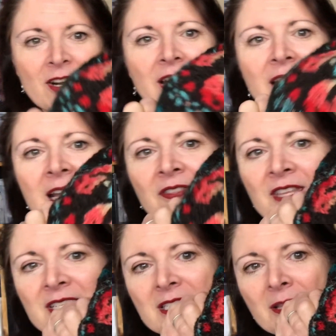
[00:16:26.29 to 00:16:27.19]
Sorry.
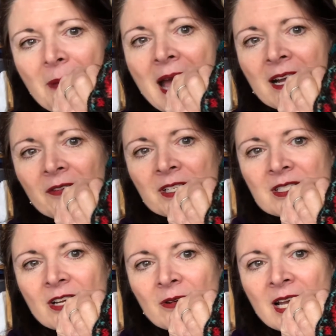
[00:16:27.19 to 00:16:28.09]
This is the back of
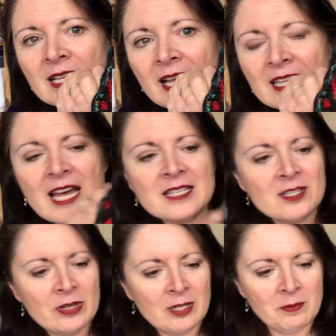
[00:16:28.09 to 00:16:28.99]
it. So at like
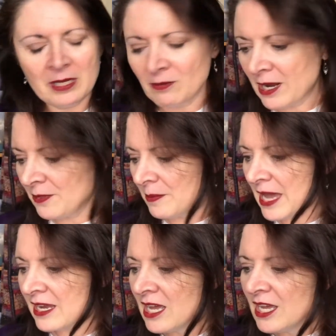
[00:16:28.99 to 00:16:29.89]
that. So it would be around the
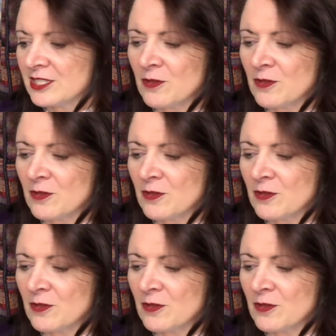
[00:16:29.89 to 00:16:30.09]
back.